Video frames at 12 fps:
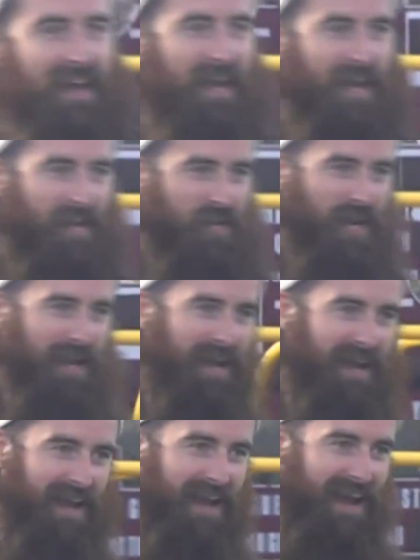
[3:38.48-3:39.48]
beard
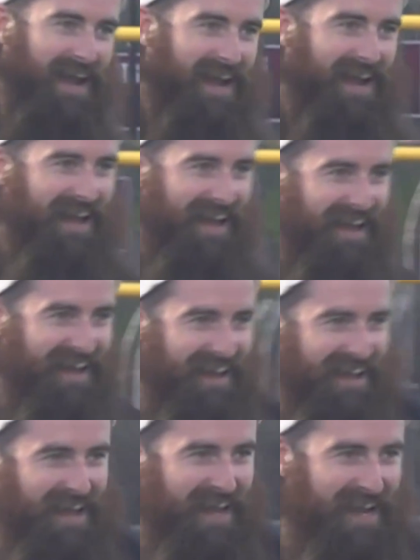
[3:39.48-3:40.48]
he's sported
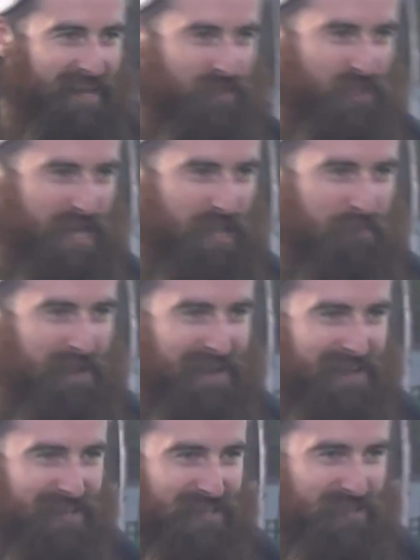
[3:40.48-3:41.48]
since 2015.